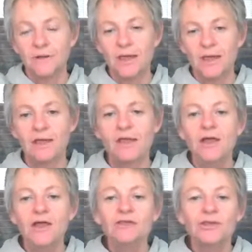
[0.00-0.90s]
Okay,
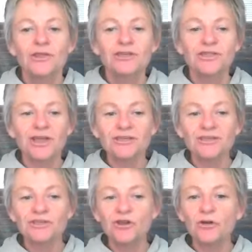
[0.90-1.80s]
so there's
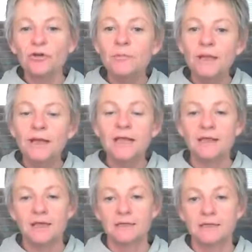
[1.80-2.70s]
just so many
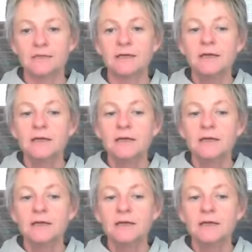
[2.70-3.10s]
things.